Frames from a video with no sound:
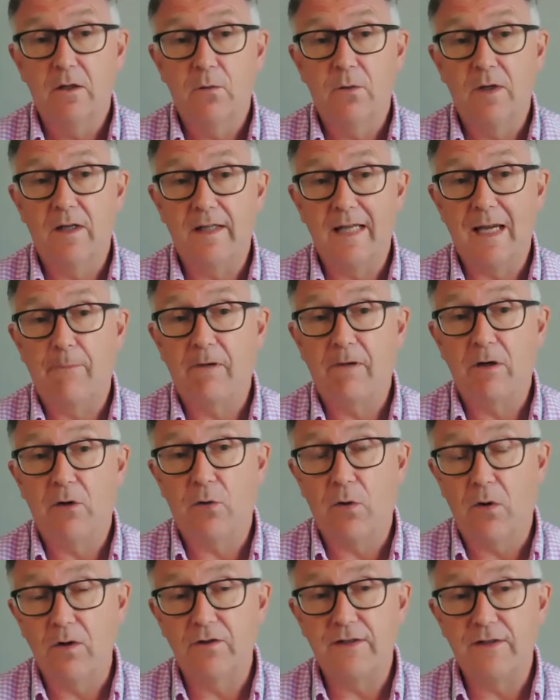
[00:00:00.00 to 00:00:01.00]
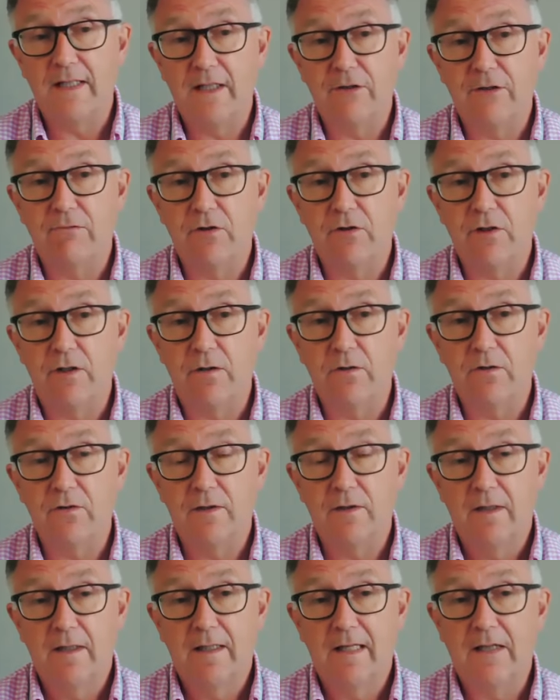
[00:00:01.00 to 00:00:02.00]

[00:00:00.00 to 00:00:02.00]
where the embryo quality is reduced